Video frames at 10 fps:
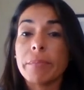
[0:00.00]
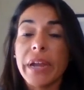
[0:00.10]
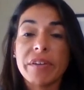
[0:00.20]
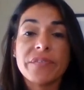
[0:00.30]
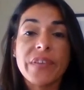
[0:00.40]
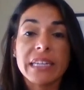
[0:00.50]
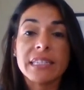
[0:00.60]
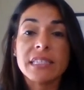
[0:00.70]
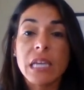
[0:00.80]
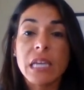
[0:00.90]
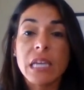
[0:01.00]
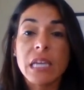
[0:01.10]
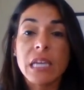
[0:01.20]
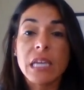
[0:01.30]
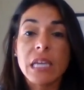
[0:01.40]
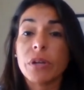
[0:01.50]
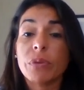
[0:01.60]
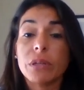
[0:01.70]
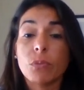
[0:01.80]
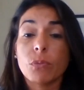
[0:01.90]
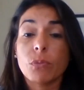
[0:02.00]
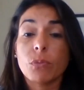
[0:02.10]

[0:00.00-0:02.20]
married filing separately